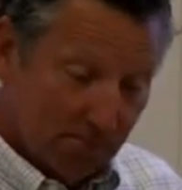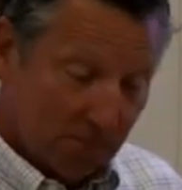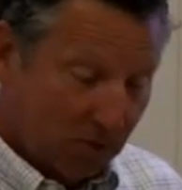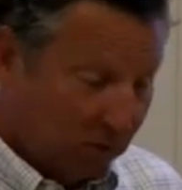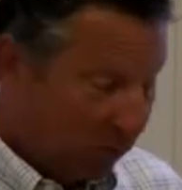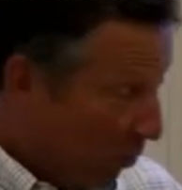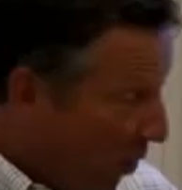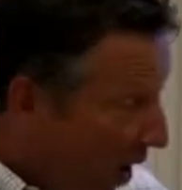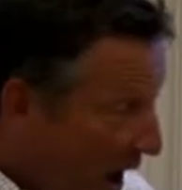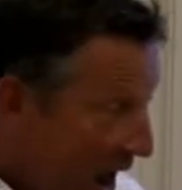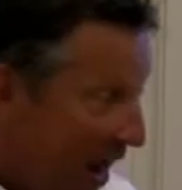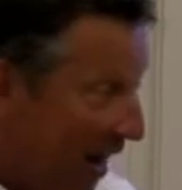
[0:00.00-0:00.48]

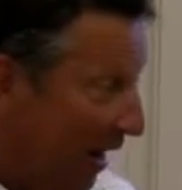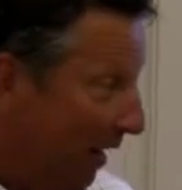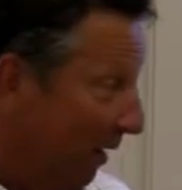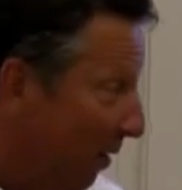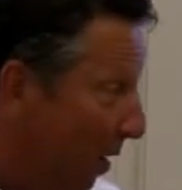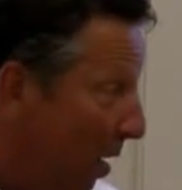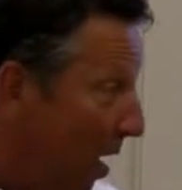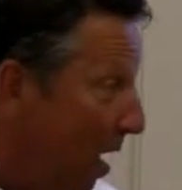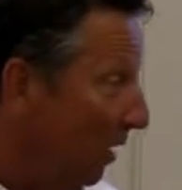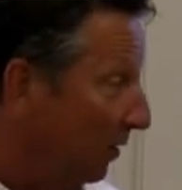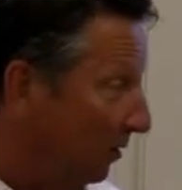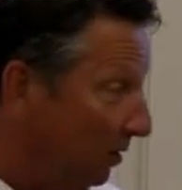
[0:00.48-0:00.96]
Great,
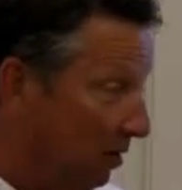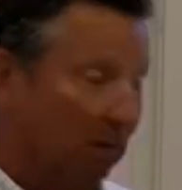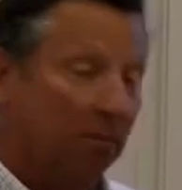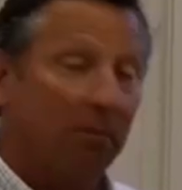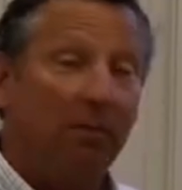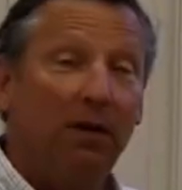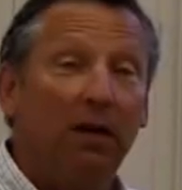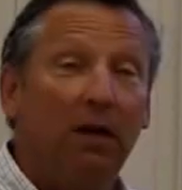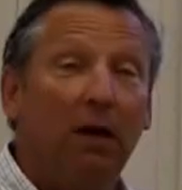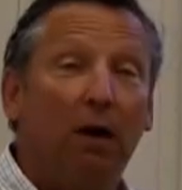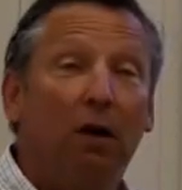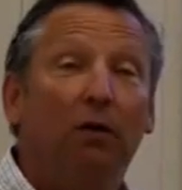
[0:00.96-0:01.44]
awesome.
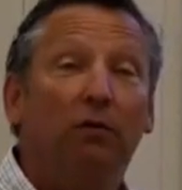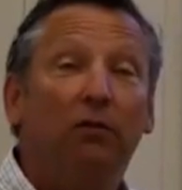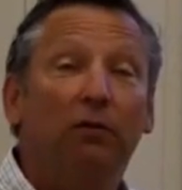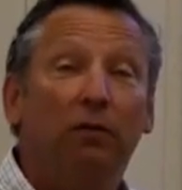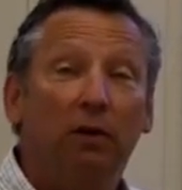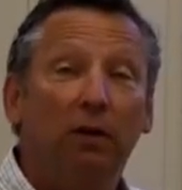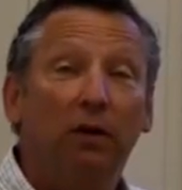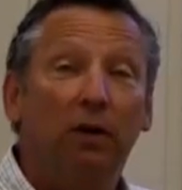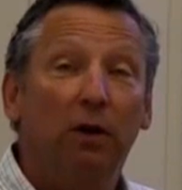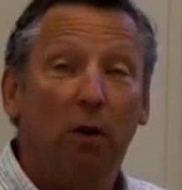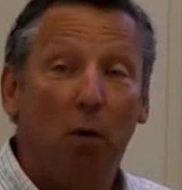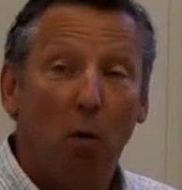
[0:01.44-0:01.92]
He goes,
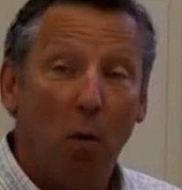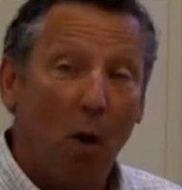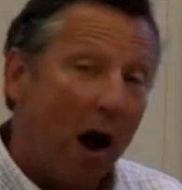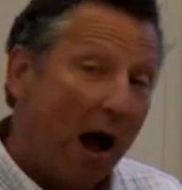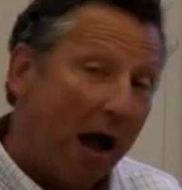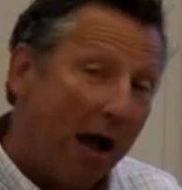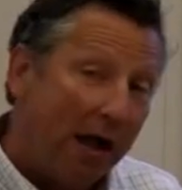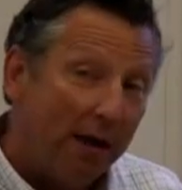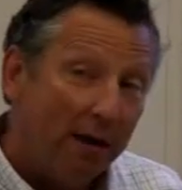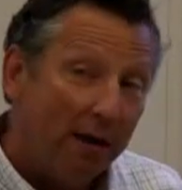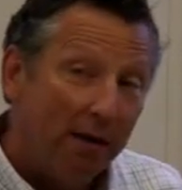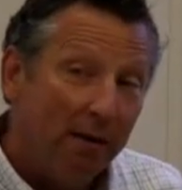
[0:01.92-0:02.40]
You know
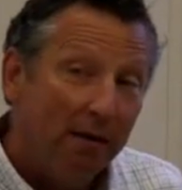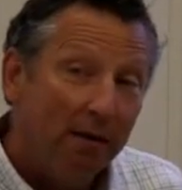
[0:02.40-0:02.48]
why?